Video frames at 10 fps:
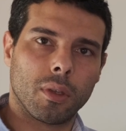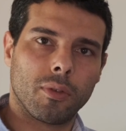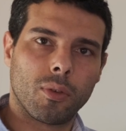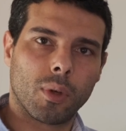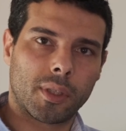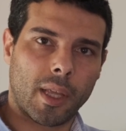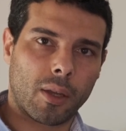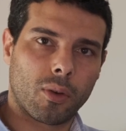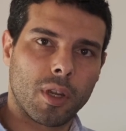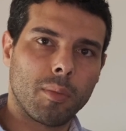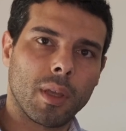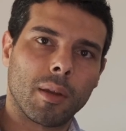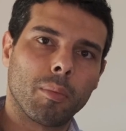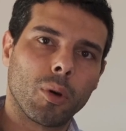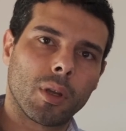if you want that creamy
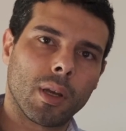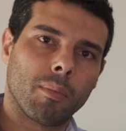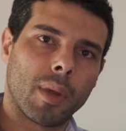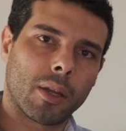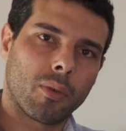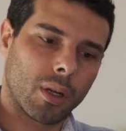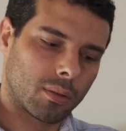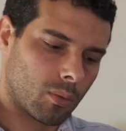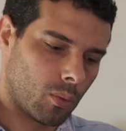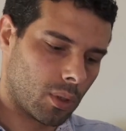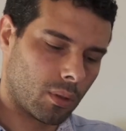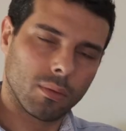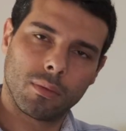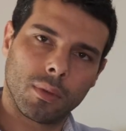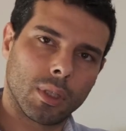and bokeh background,
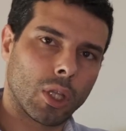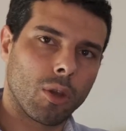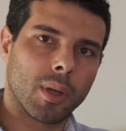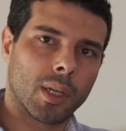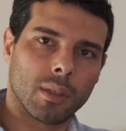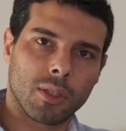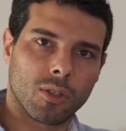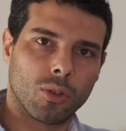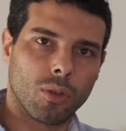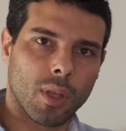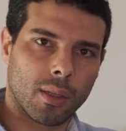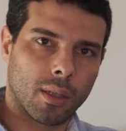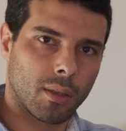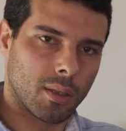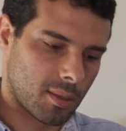well, no better lens to do that
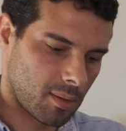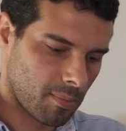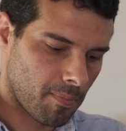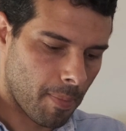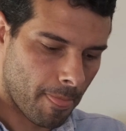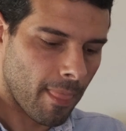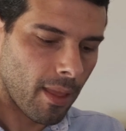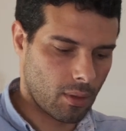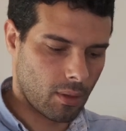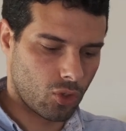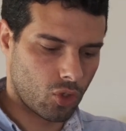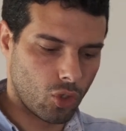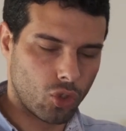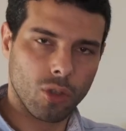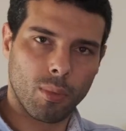than this.
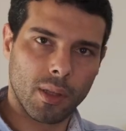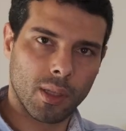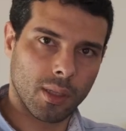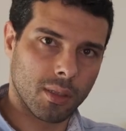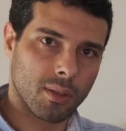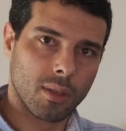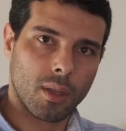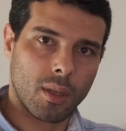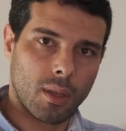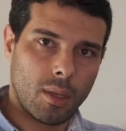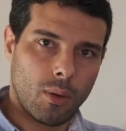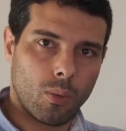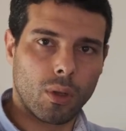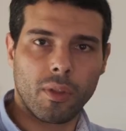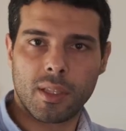Should you buy the lens?
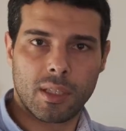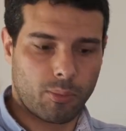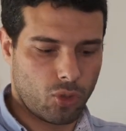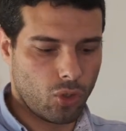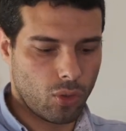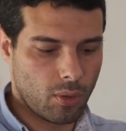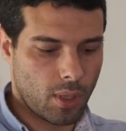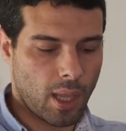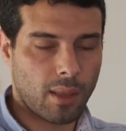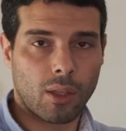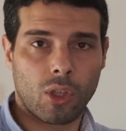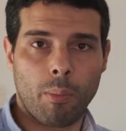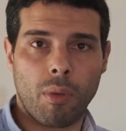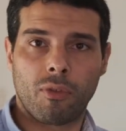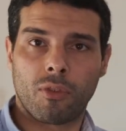Well, that's up to you and the
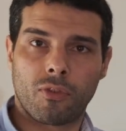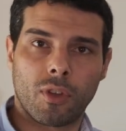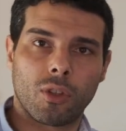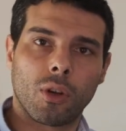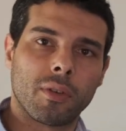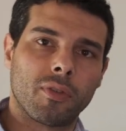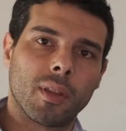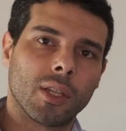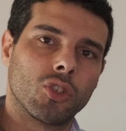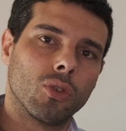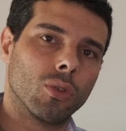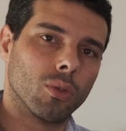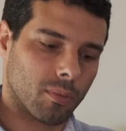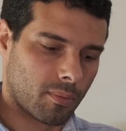type of photography that you do.